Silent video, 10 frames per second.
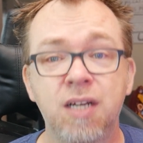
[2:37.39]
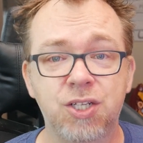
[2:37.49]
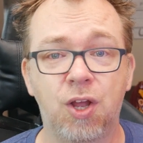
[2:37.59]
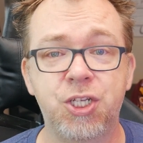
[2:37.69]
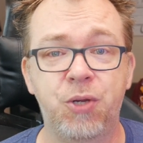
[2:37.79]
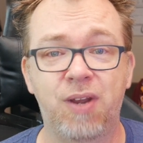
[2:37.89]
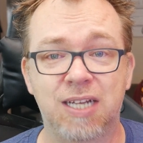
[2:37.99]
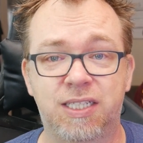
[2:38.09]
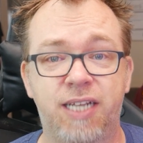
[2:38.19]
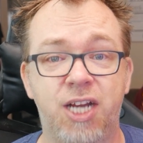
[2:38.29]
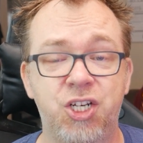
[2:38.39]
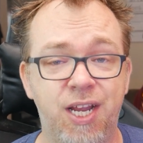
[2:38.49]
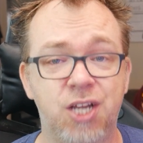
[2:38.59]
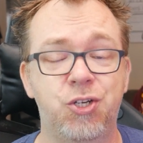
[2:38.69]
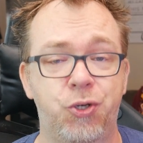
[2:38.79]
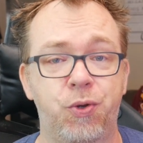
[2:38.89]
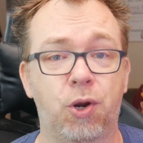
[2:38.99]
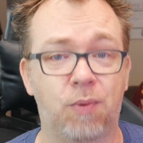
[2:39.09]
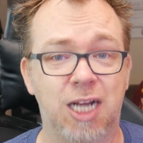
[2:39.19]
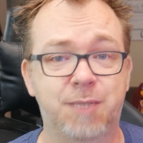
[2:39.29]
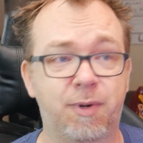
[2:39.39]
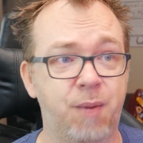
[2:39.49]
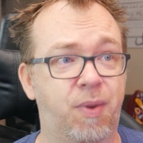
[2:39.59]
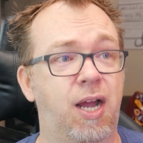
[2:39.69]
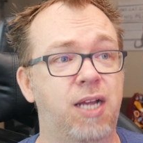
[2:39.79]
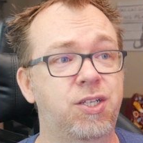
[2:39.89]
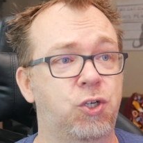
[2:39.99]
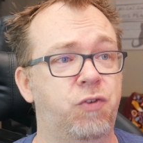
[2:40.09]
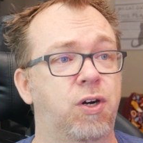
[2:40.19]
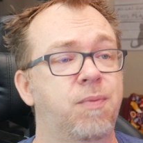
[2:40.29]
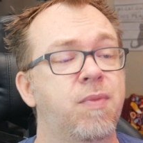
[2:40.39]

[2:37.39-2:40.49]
as long as you can S S H into your Raspberry Pi server.